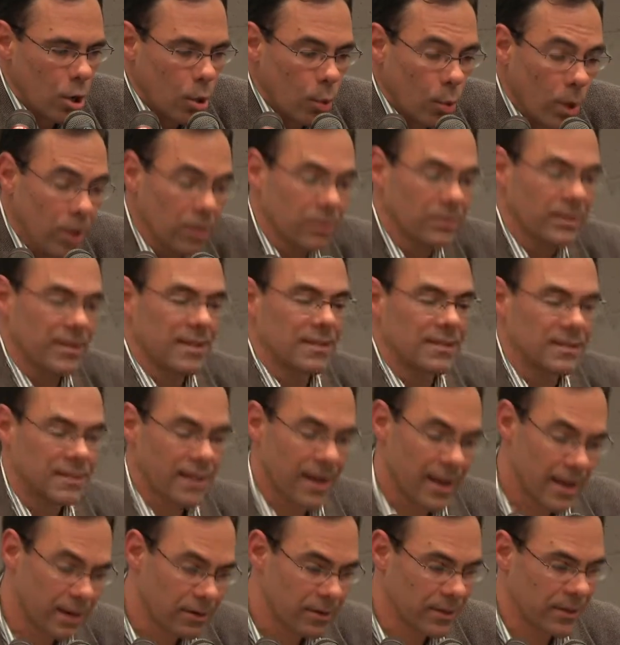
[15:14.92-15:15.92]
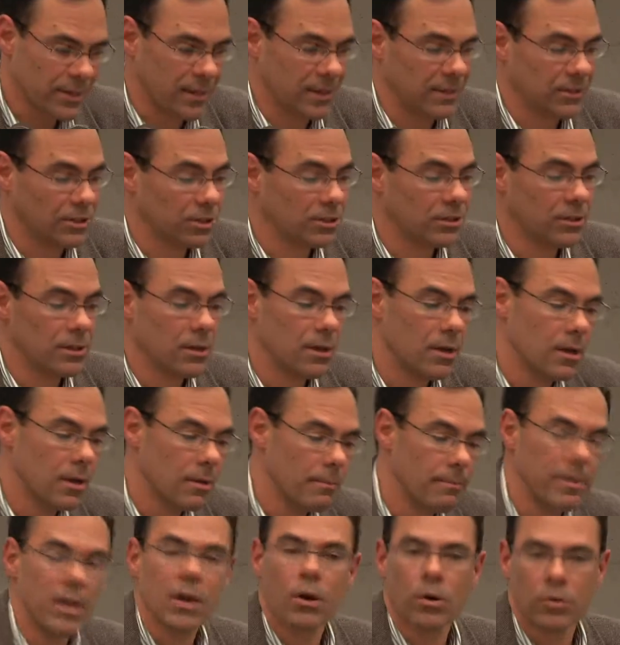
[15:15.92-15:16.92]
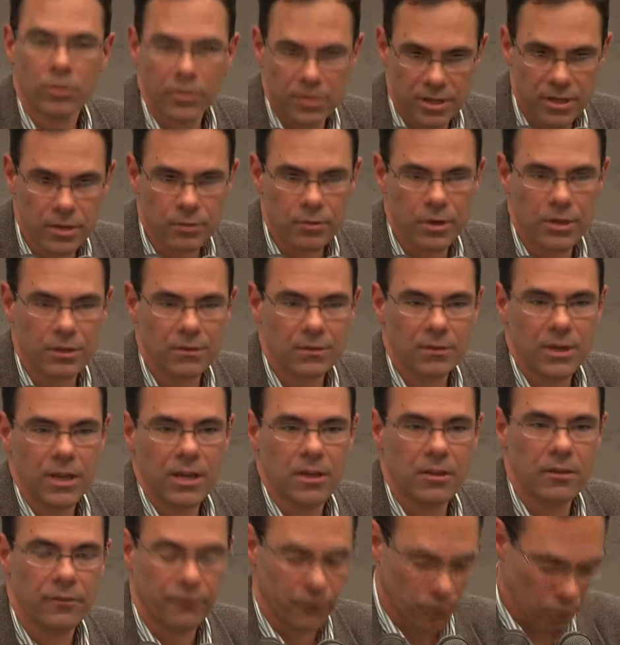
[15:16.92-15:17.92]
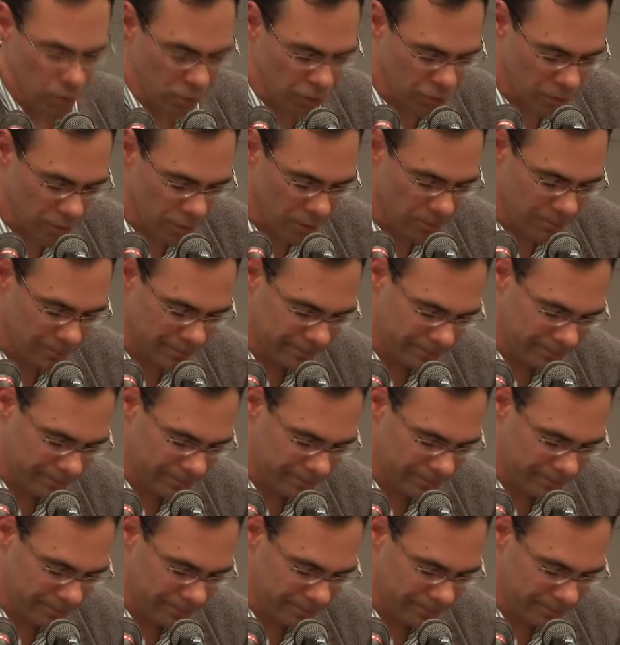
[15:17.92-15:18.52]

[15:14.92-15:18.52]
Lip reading: Will this heritage be continued in the future?